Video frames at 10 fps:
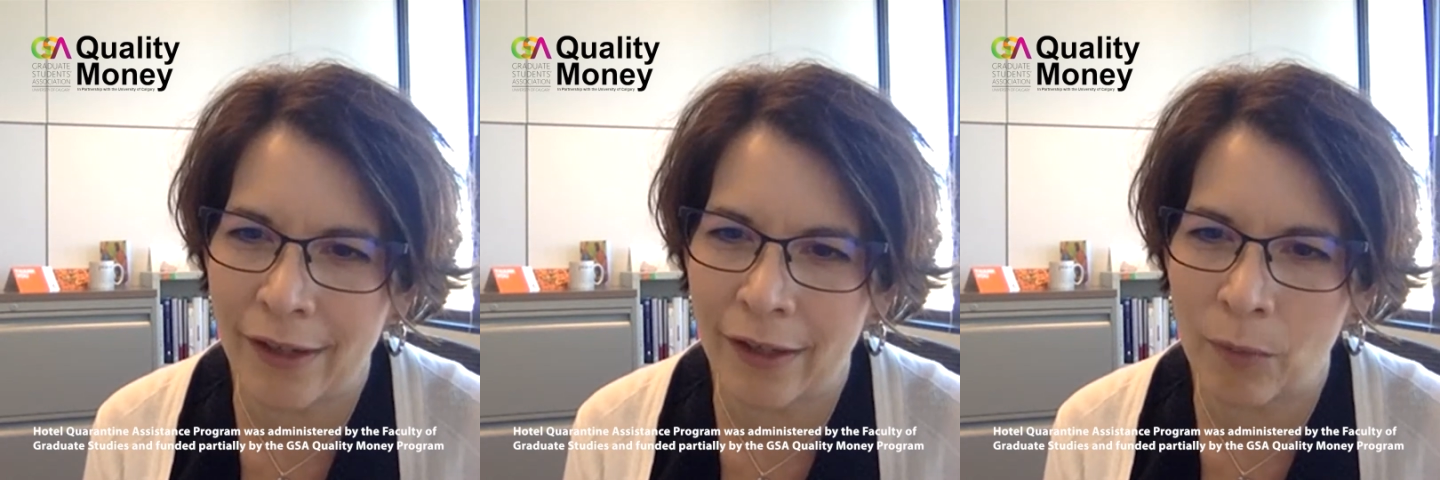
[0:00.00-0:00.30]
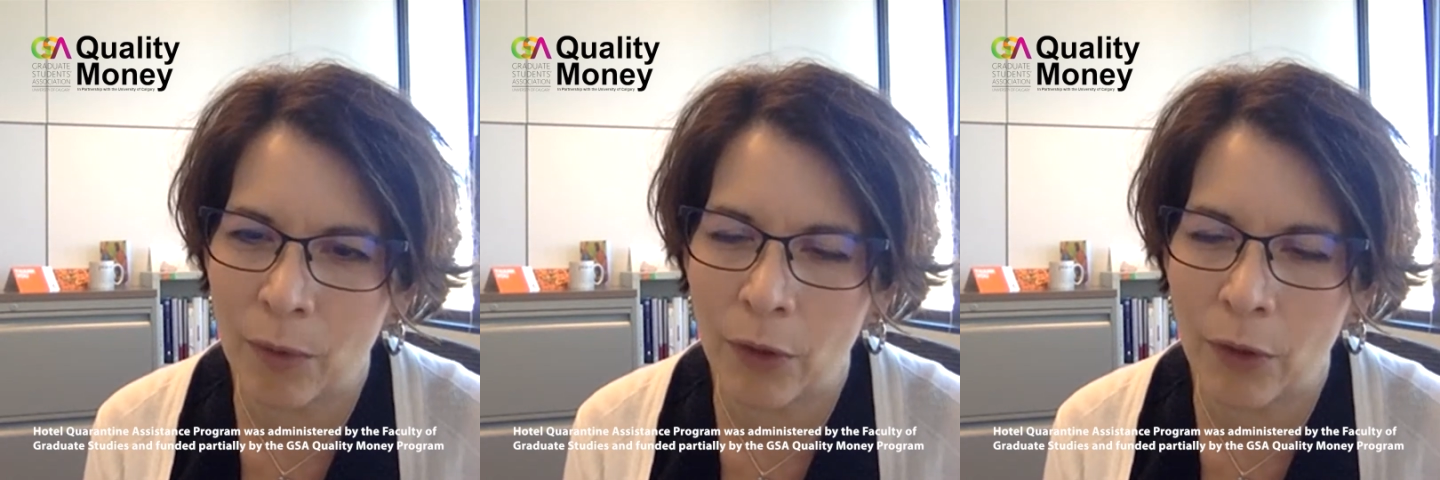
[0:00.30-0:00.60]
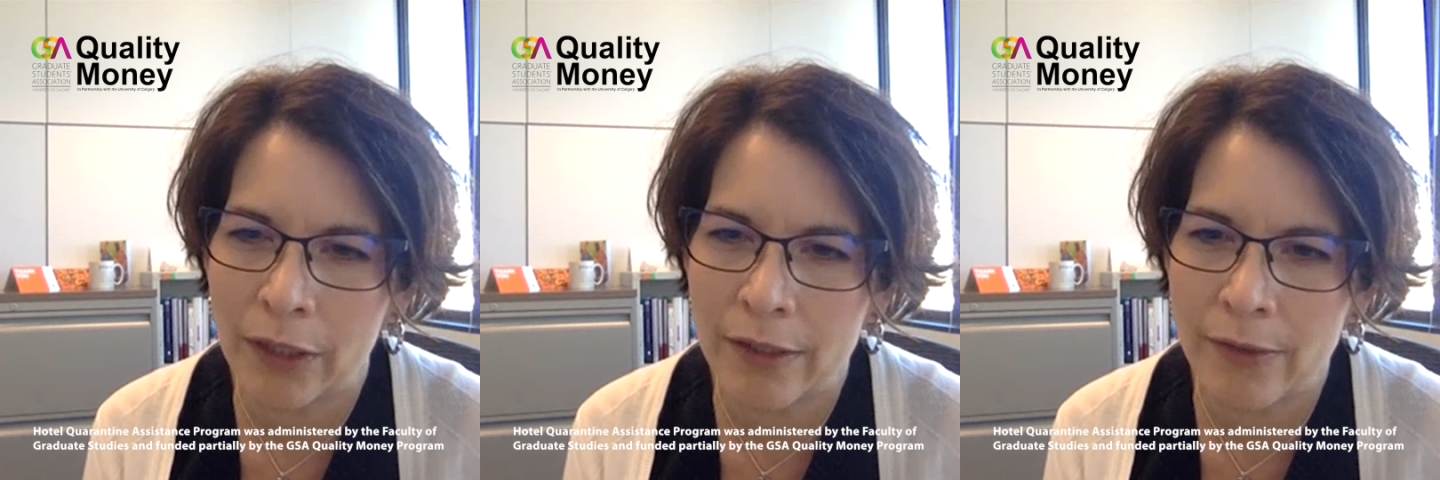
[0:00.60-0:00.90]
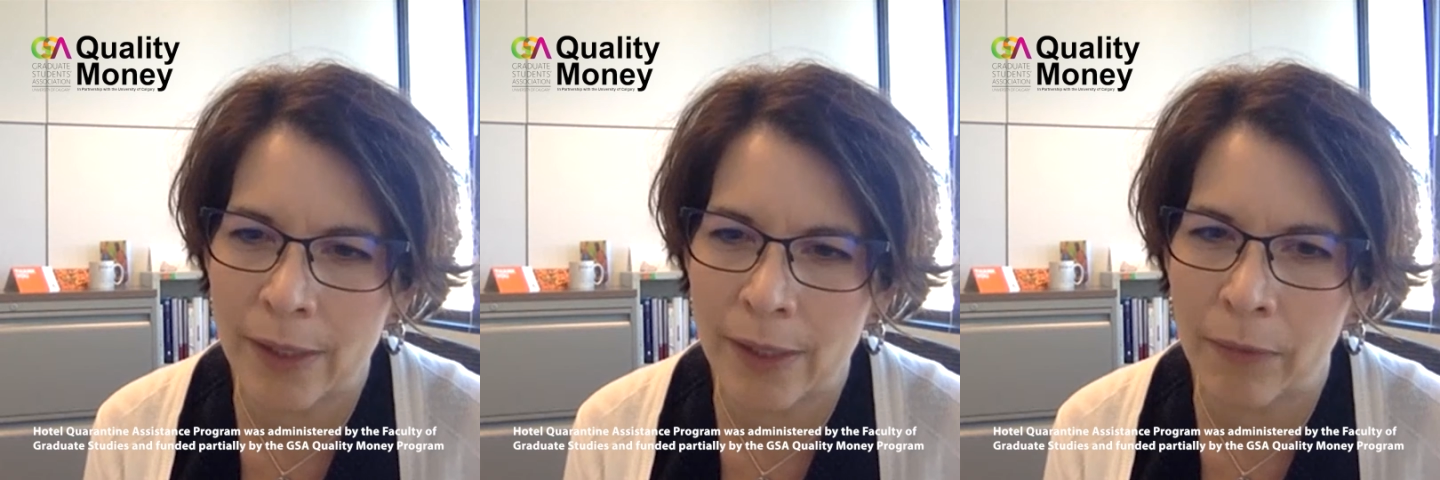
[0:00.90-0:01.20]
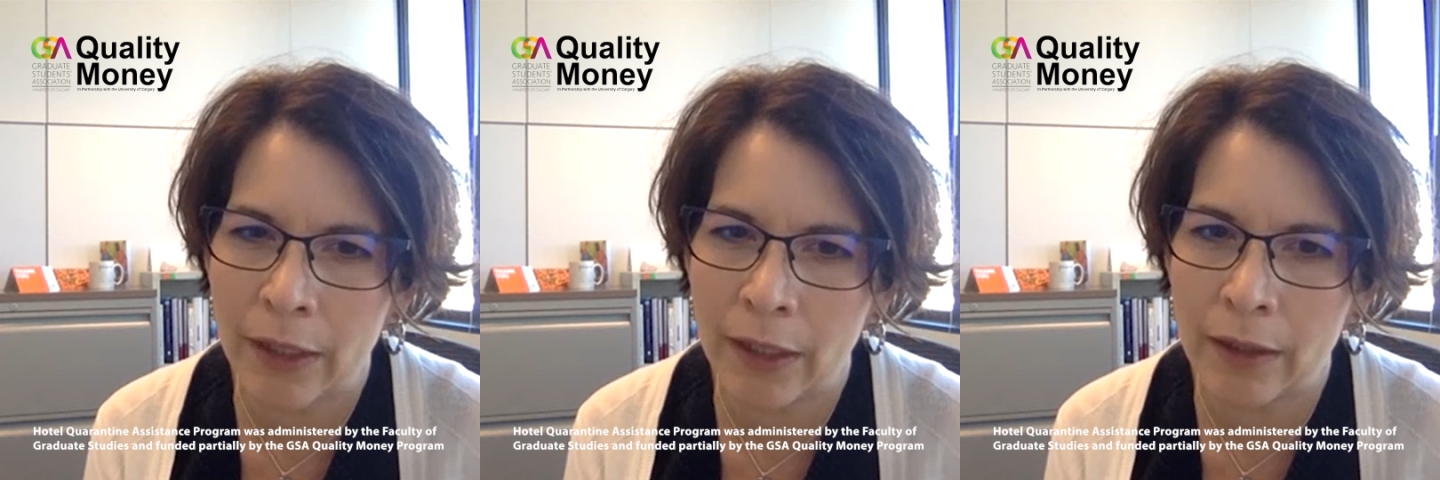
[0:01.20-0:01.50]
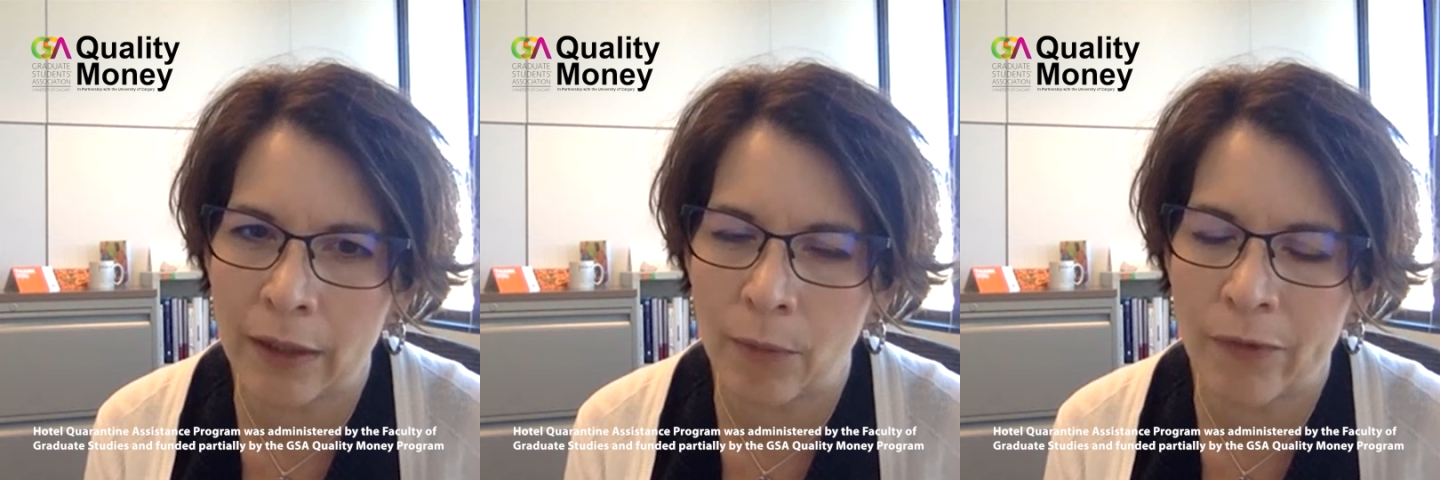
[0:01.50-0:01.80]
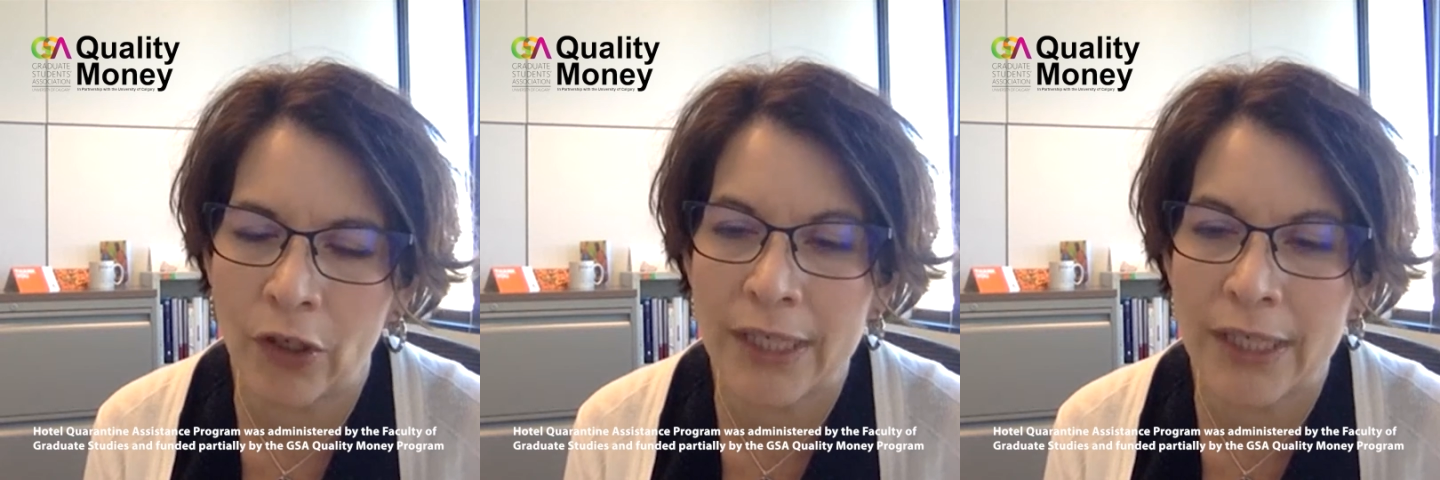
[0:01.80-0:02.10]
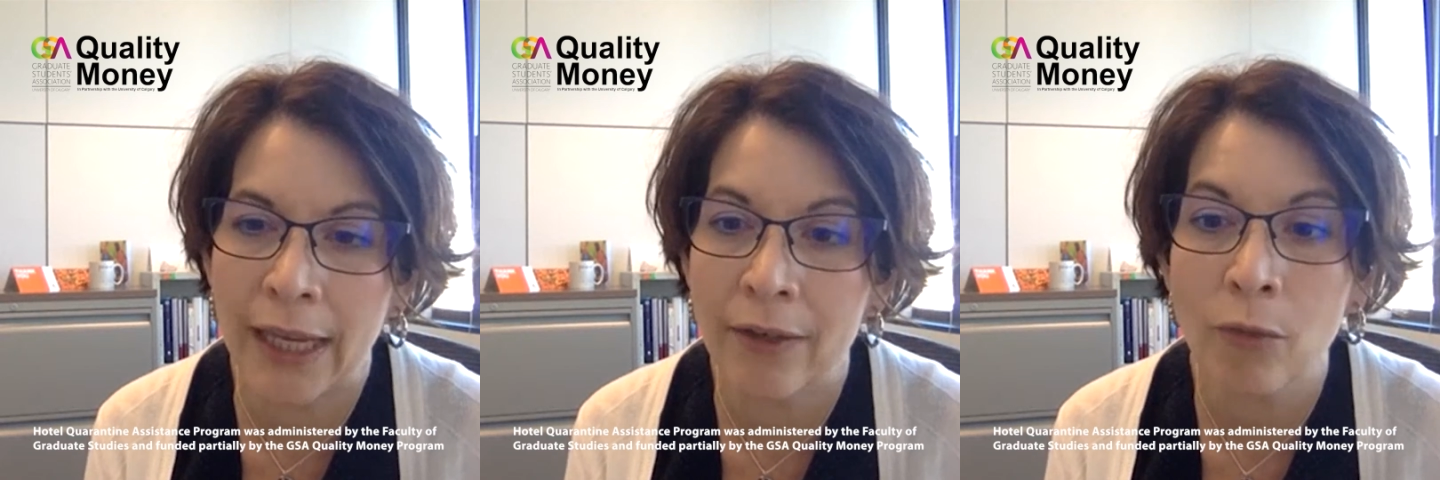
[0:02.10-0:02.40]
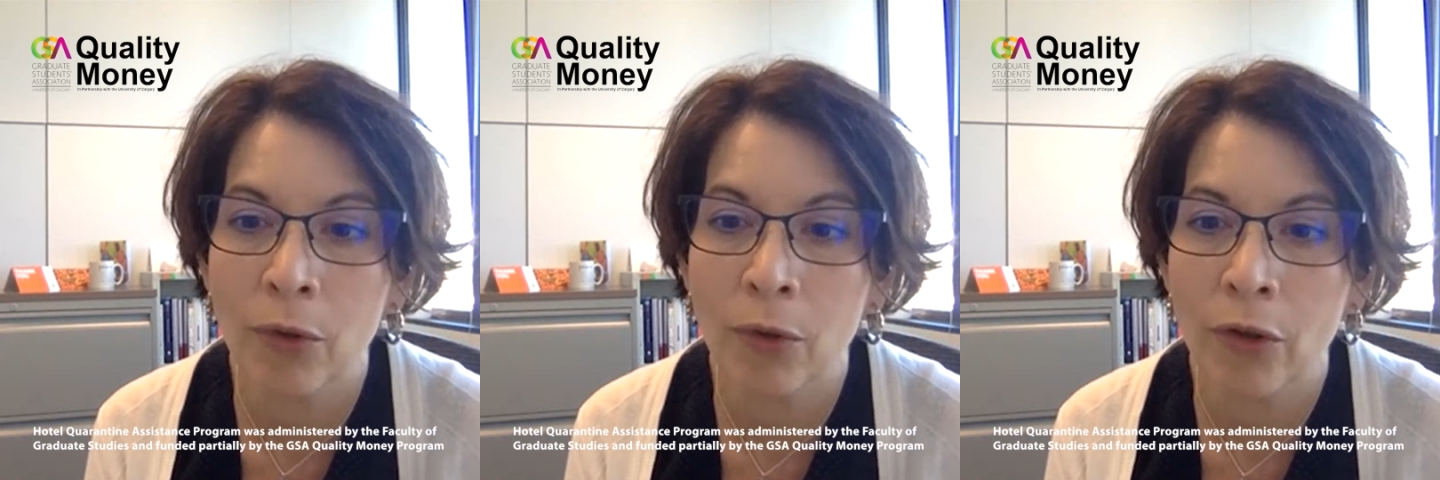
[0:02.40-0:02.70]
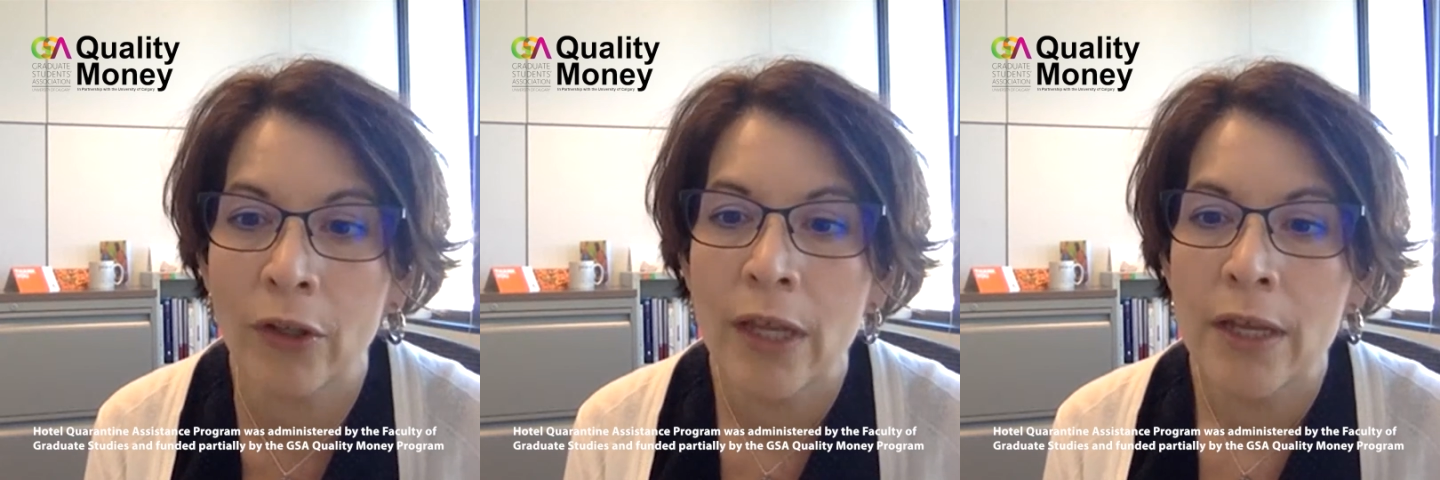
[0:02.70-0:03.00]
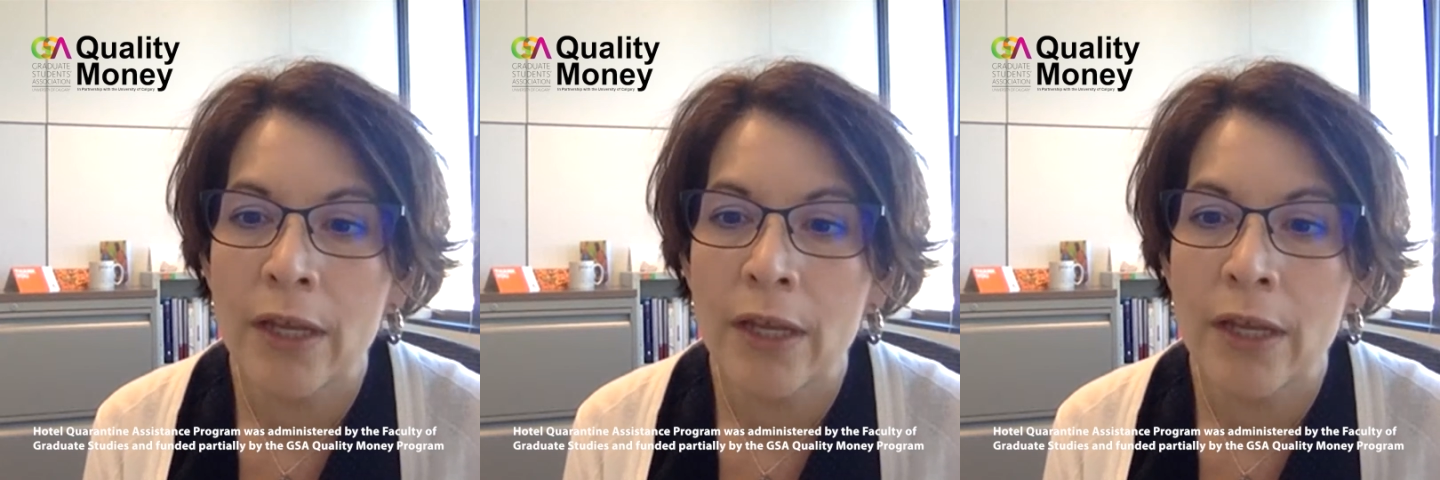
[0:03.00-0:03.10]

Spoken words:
And we wanted to do something that was very tangible